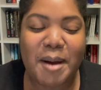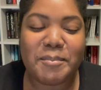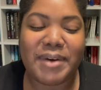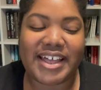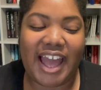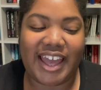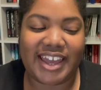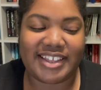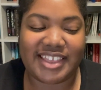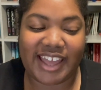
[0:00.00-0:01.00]
but
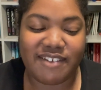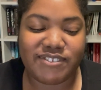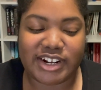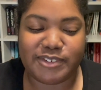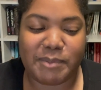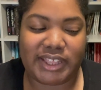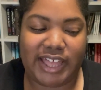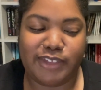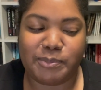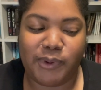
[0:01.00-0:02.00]
I think I finished my
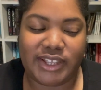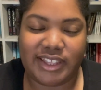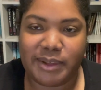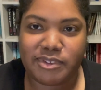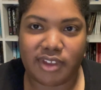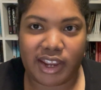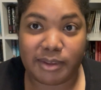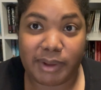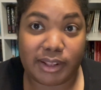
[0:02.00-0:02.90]
last point that I was talking about,